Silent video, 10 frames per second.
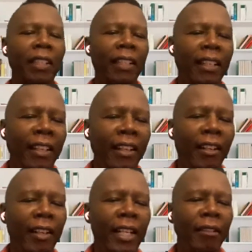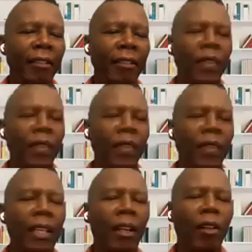All right, so
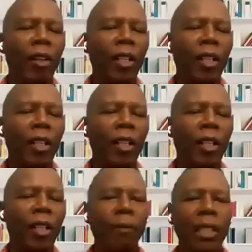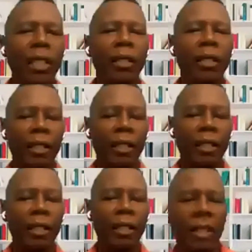hold on there, and I'm just gonna
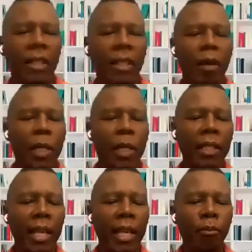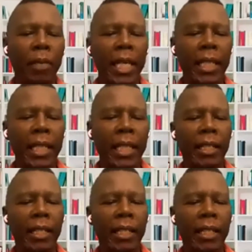copy this thing and paste it in the
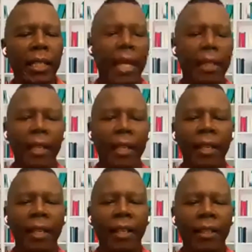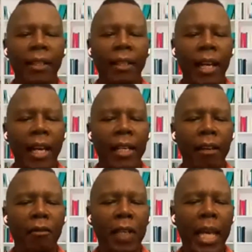chat so that I don't
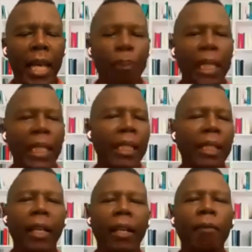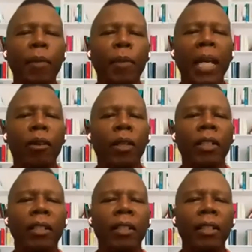forget. Beep, empower.